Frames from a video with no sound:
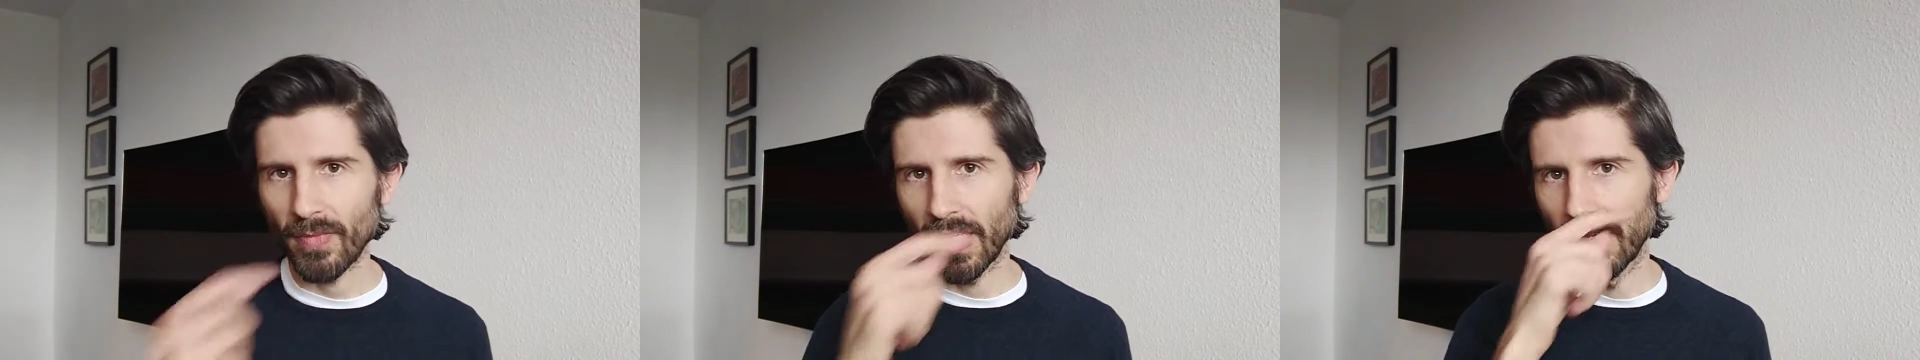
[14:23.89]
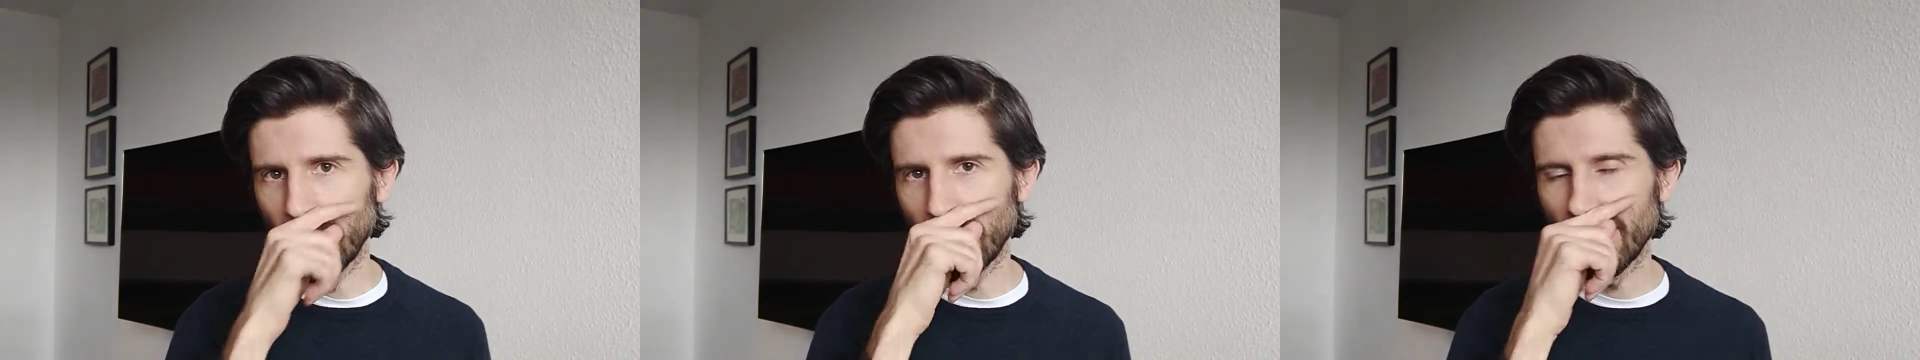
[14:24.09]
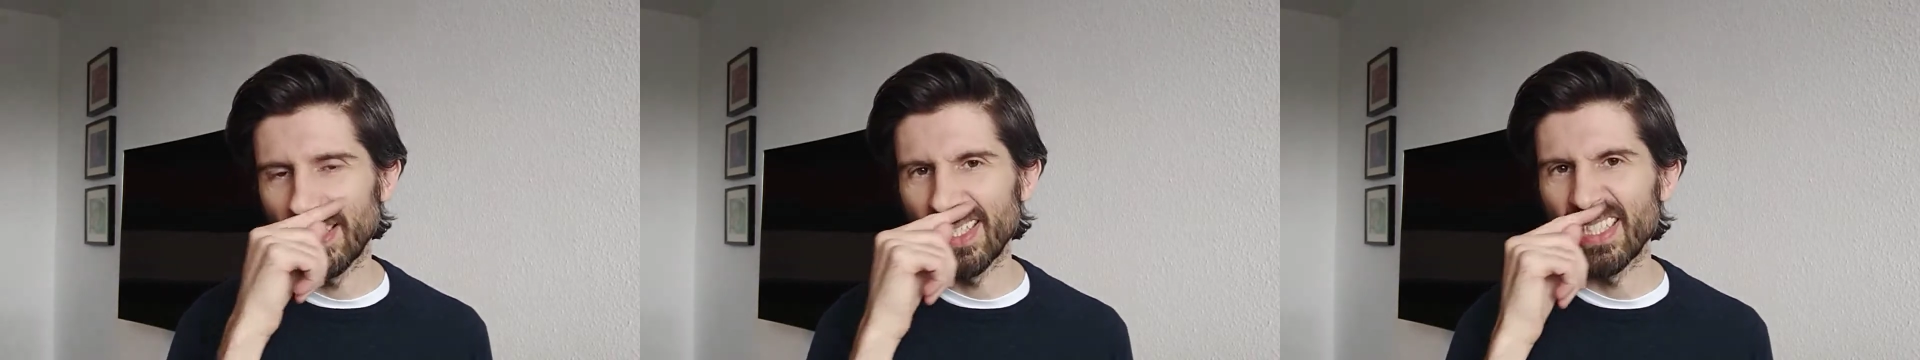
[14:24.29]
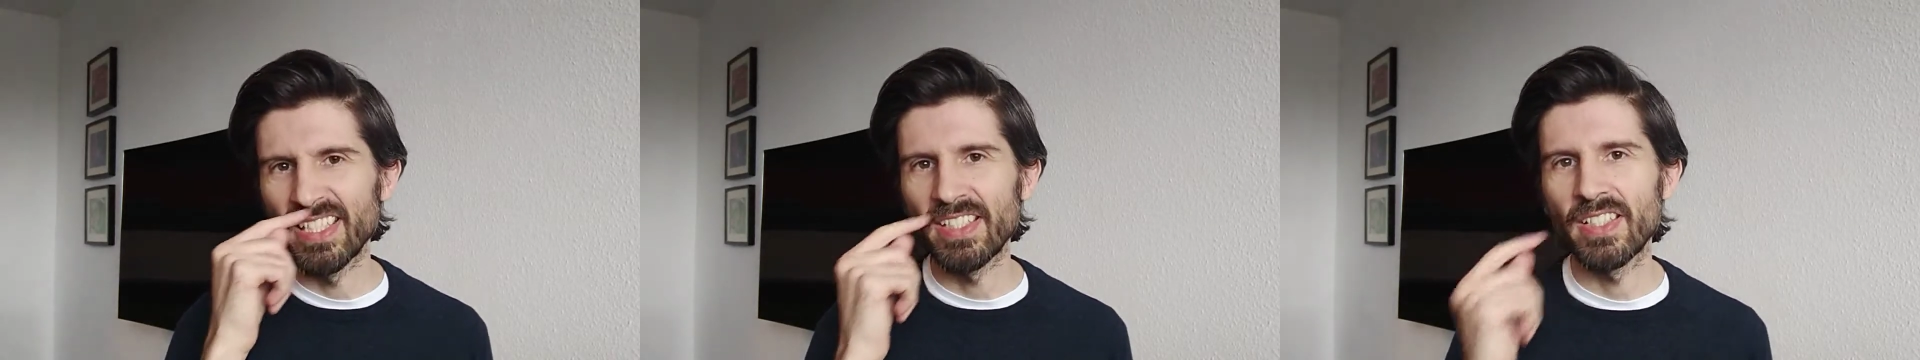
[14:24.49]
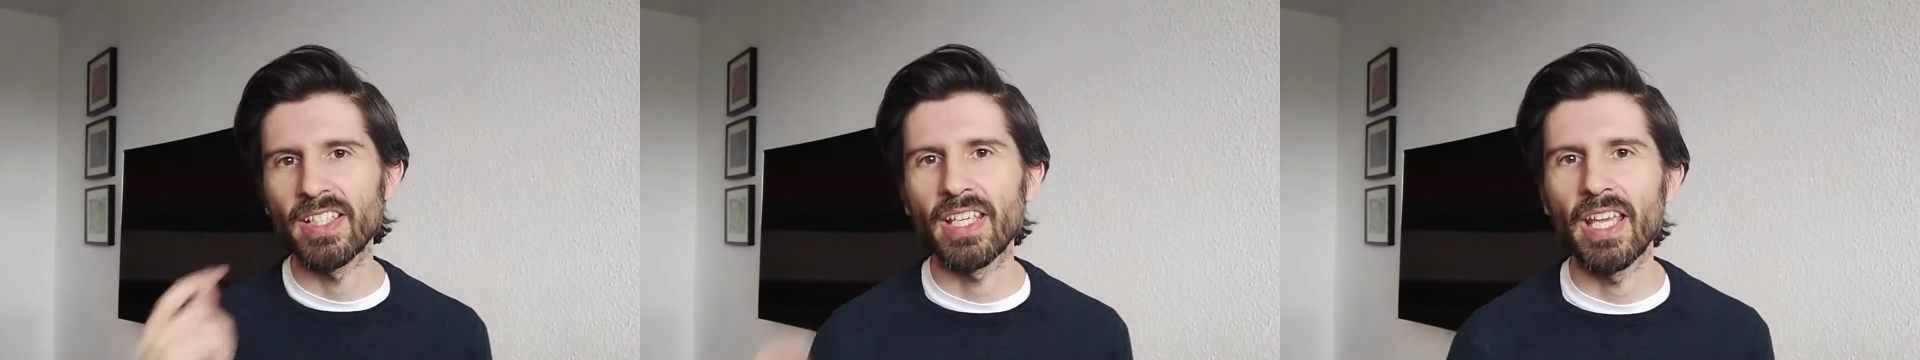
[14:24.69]
It
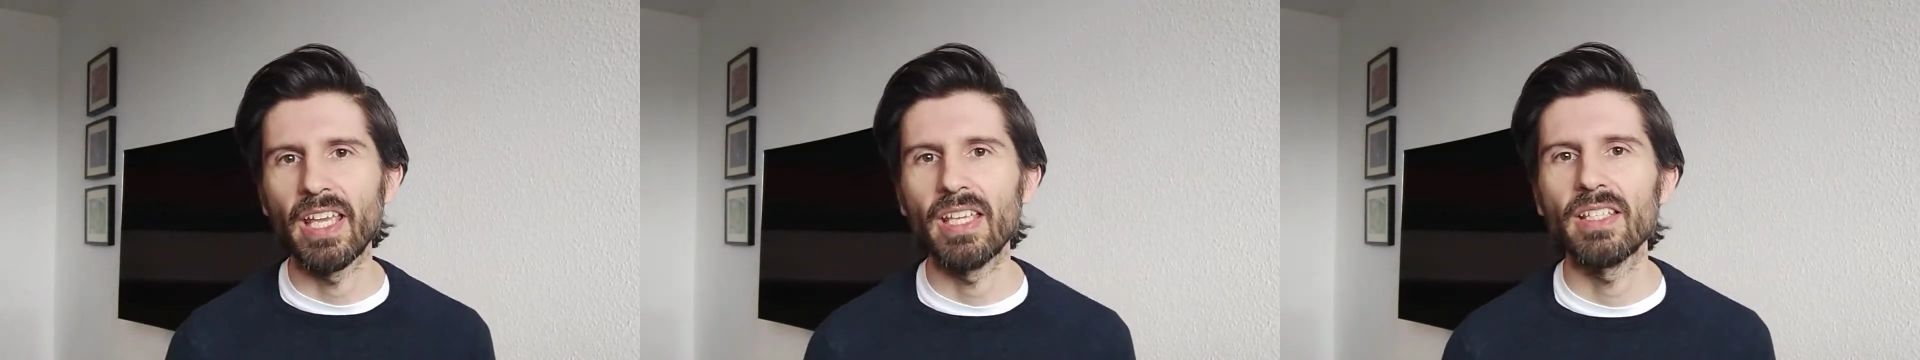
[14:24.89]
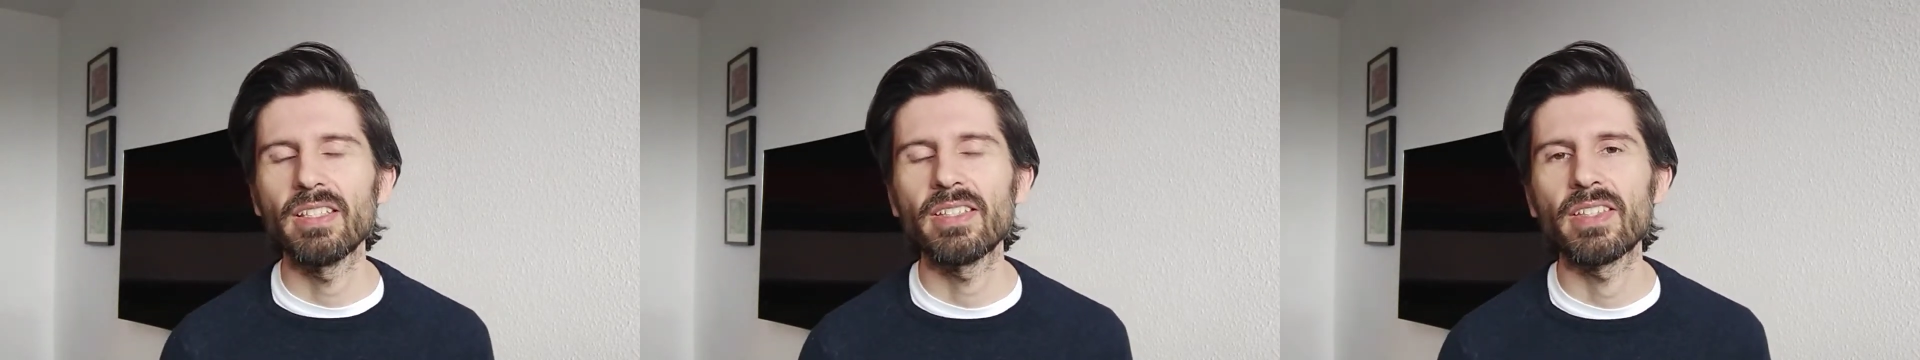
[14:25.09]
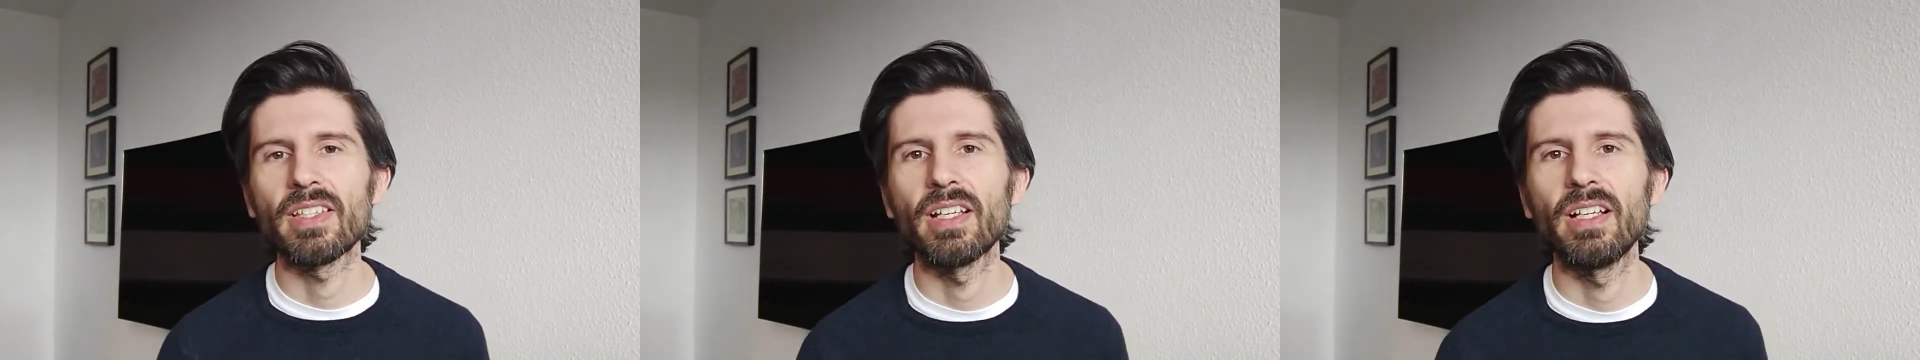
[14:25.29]
is the case.